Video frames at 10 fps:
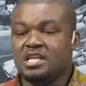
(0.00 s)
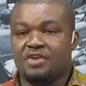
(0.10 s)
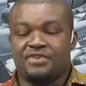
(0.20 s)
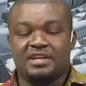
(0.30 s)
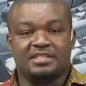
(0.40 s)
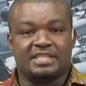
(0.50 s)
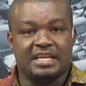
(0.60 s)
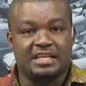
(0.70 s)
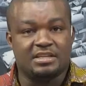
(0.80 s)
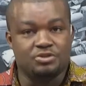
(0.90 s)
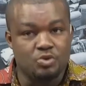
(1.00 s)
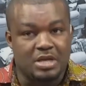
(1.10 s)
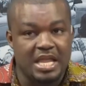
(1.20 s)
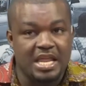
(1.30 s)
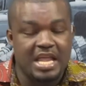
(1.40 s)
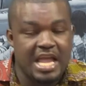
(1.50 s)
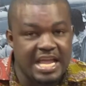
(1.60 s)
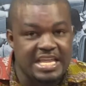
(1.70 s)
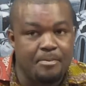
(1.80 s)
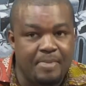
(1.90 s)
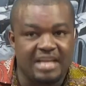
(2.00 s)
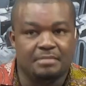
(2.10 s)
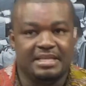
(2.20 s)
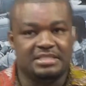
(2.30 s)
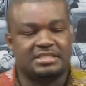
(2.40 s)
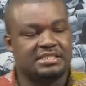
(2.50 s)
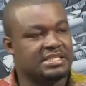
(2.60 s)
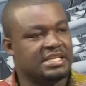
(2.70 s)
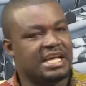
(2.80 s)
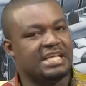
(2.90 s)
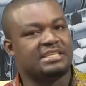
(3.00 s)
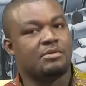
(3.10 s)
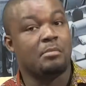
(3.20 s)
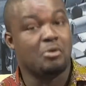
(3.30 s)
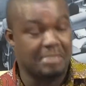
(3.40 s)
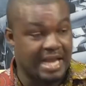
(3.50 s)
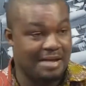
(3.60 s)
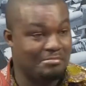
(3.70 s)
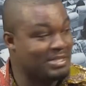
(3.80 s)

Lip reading: your friend is saying UK a year parliament as a woman,